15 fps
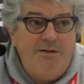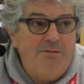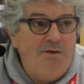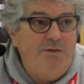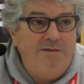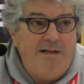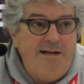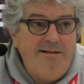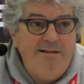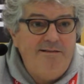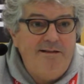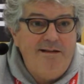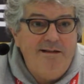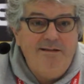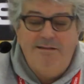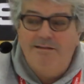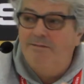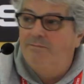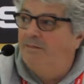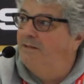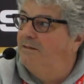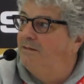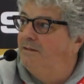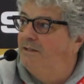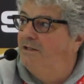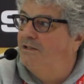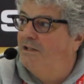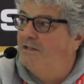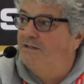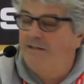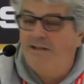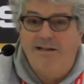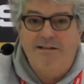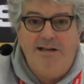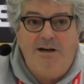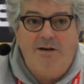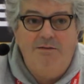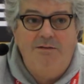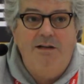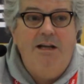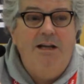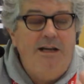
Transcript: wrote anything, but it just died out.